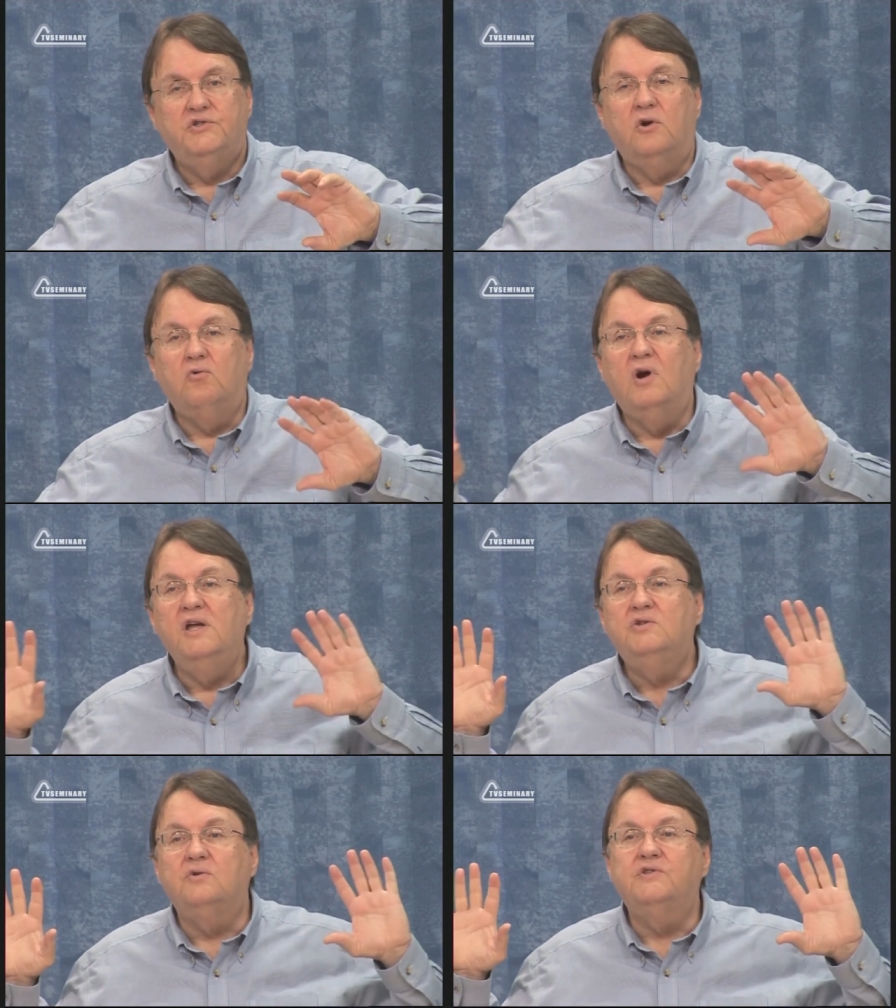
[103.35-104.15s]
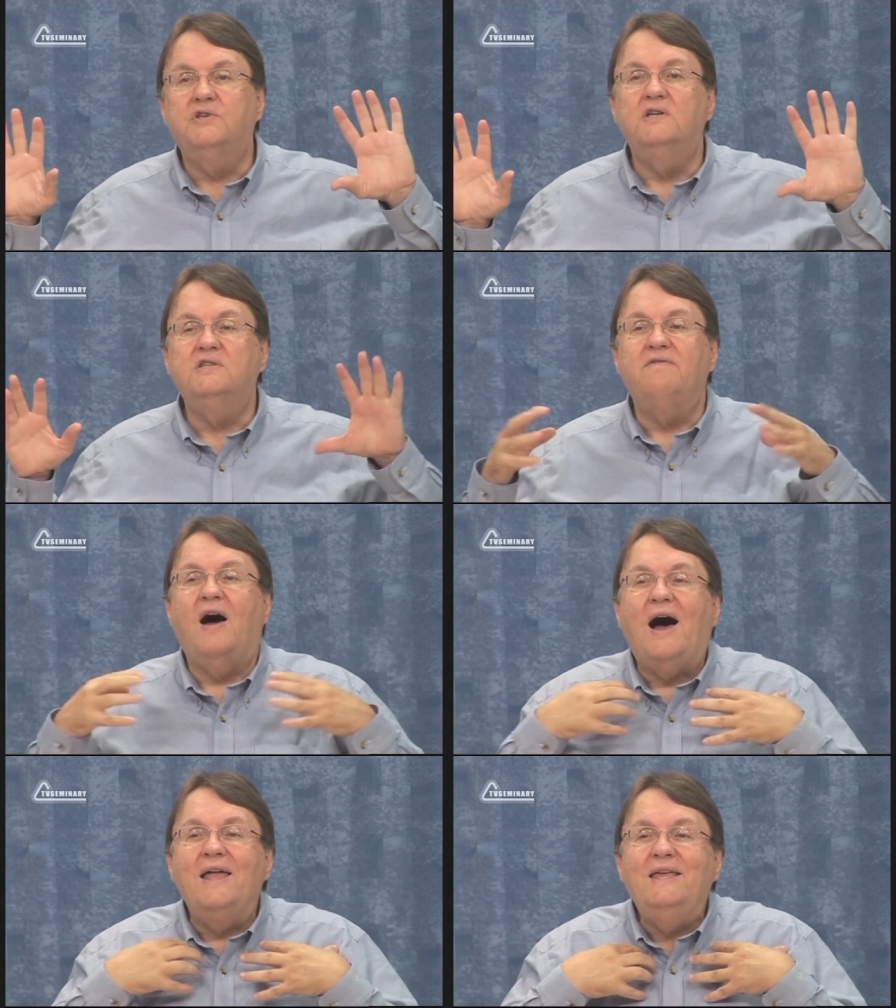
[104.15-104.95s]
So Rachel says,
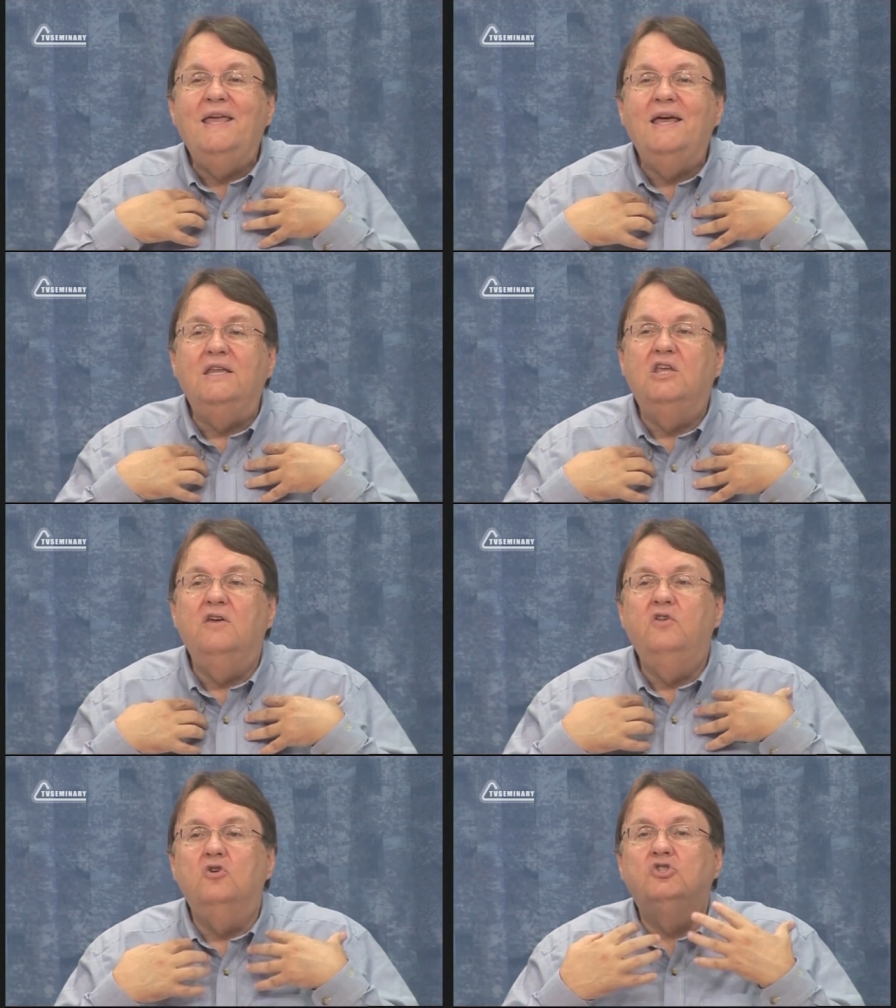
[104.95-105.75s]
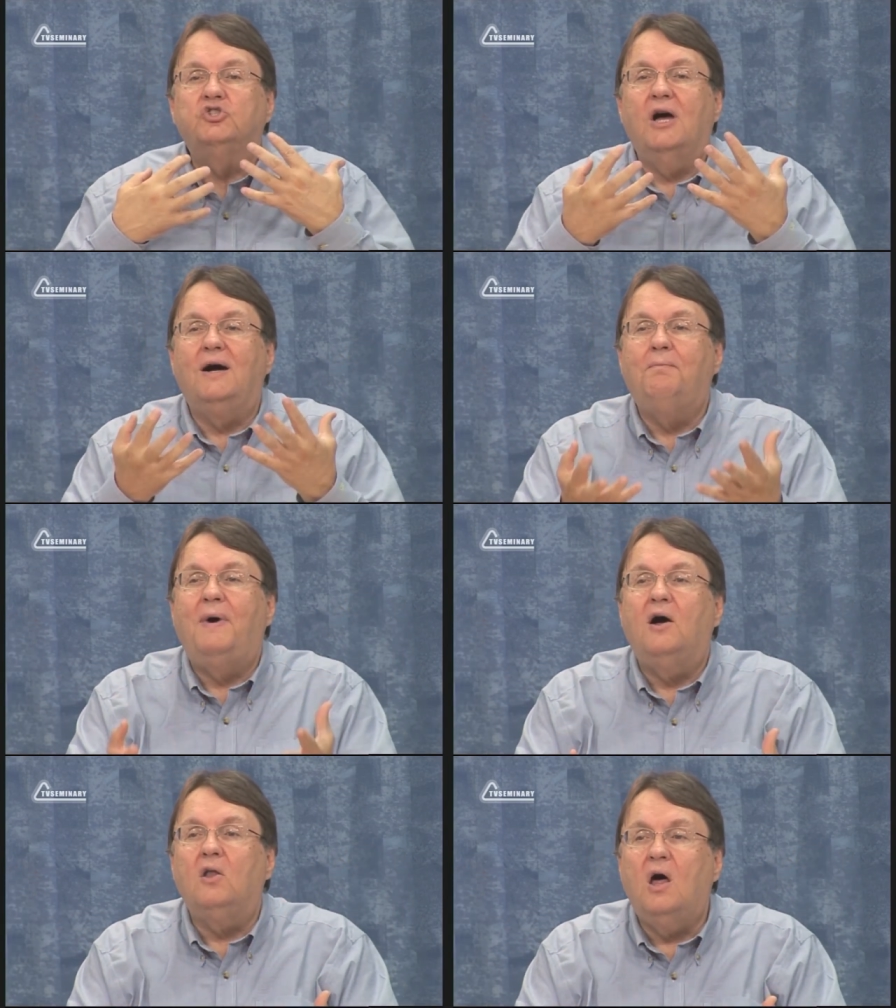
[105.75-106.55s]
if I can't give you a
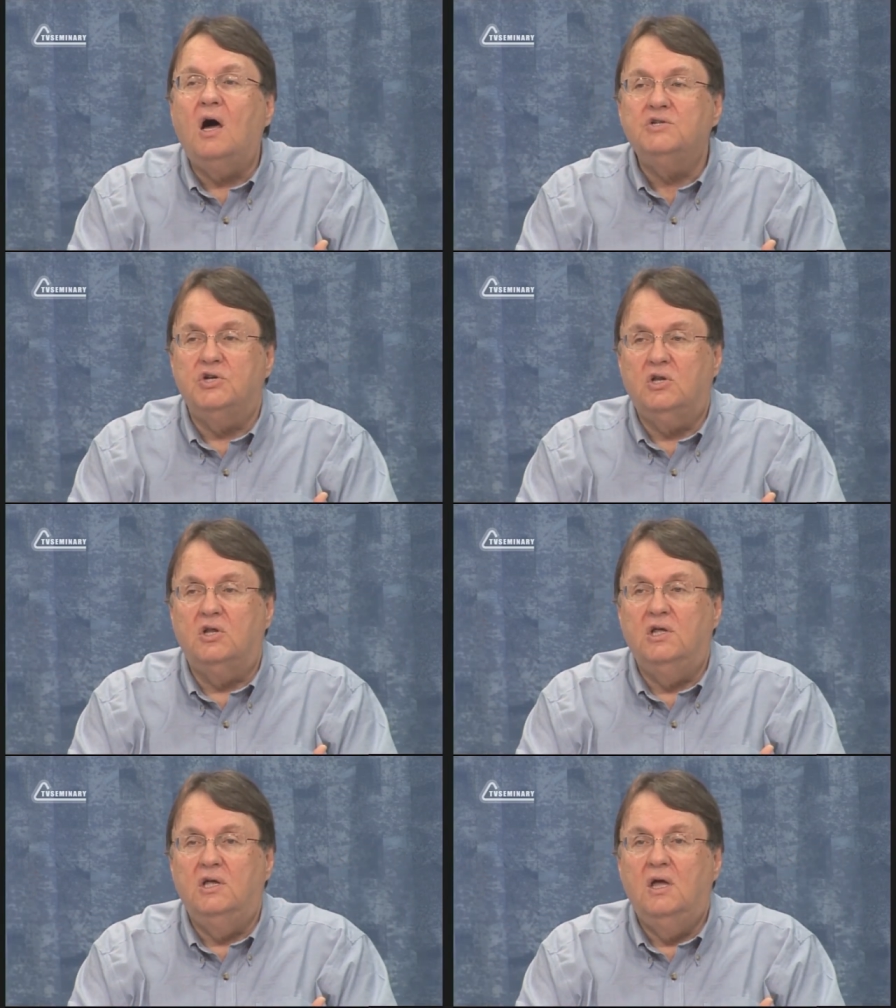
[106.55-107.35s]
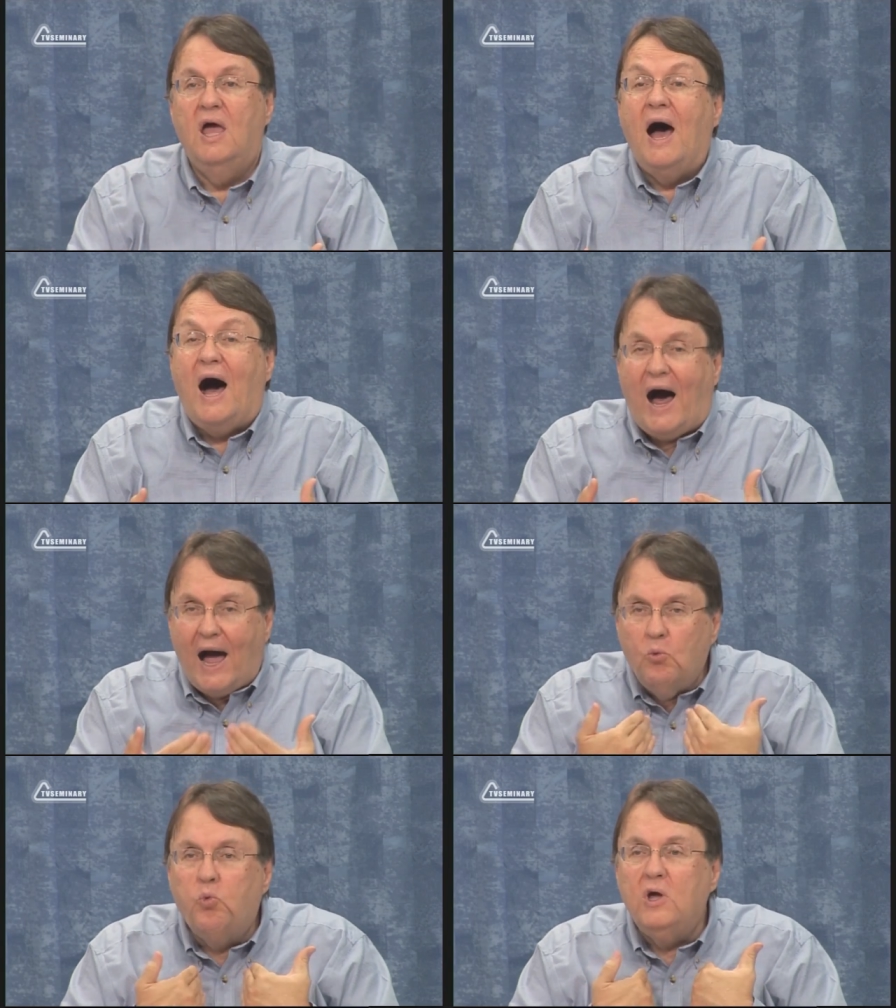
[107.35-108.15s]
child biologically,
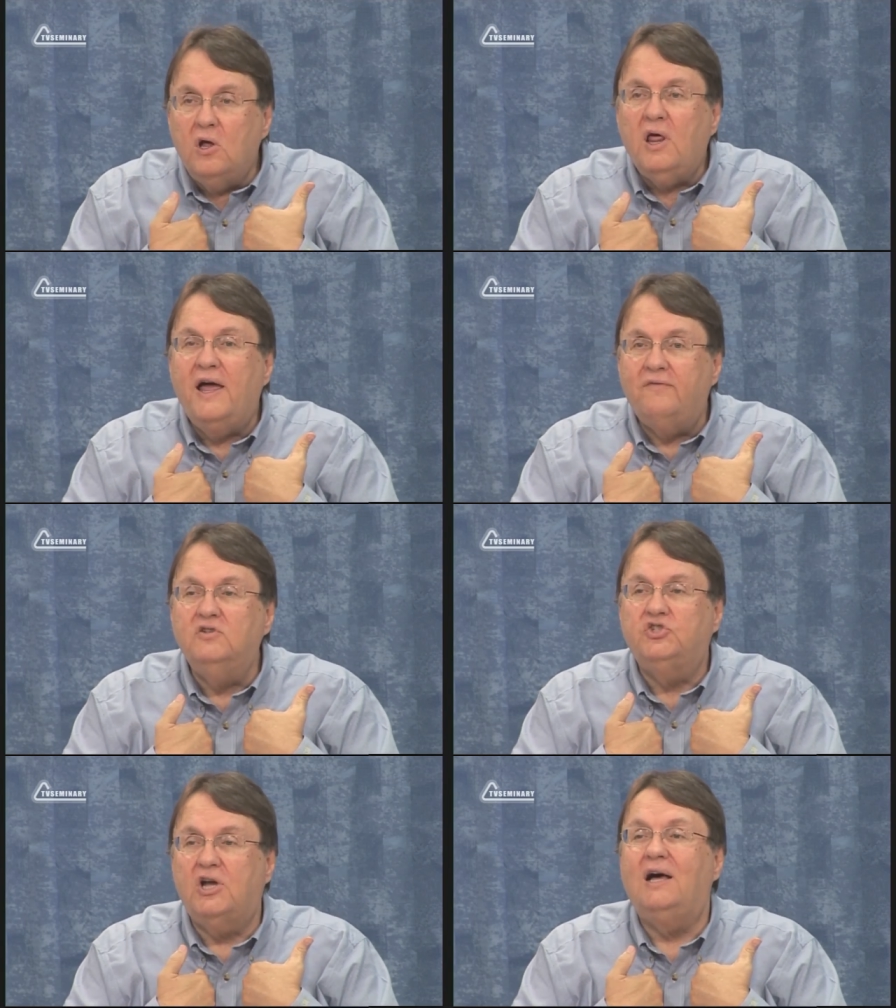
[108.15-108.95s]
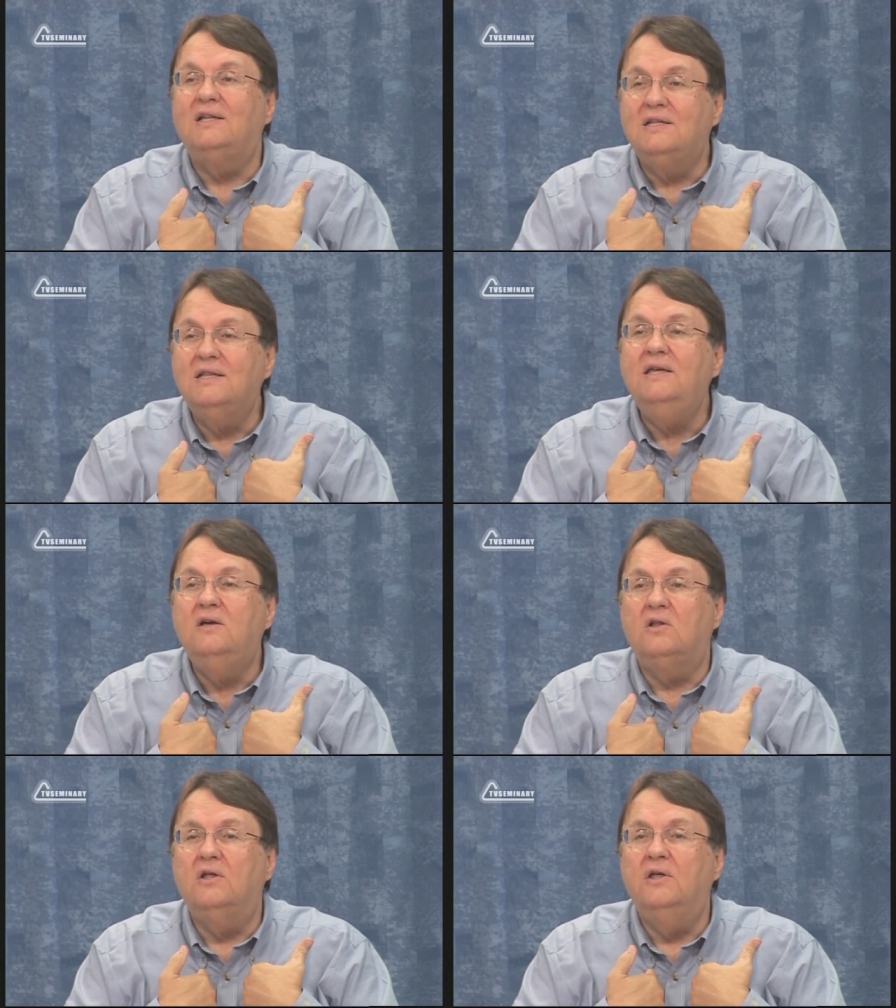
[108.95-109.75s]
I will have a child
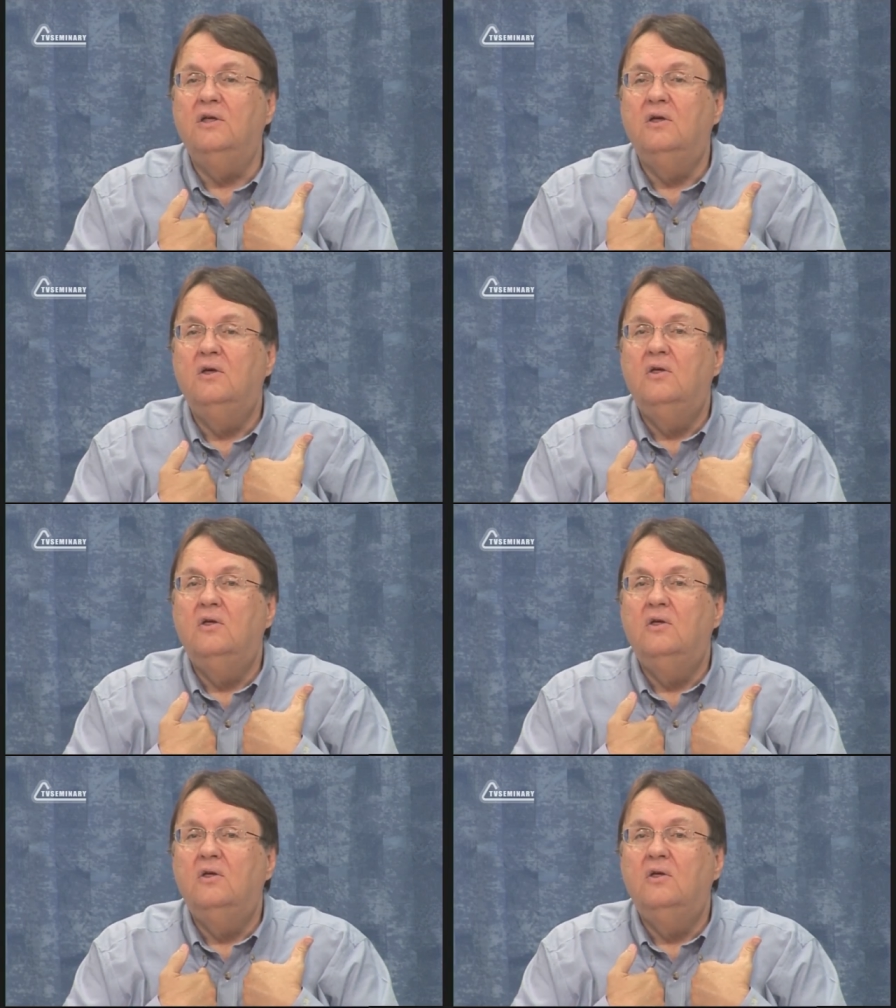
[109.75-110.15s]
legally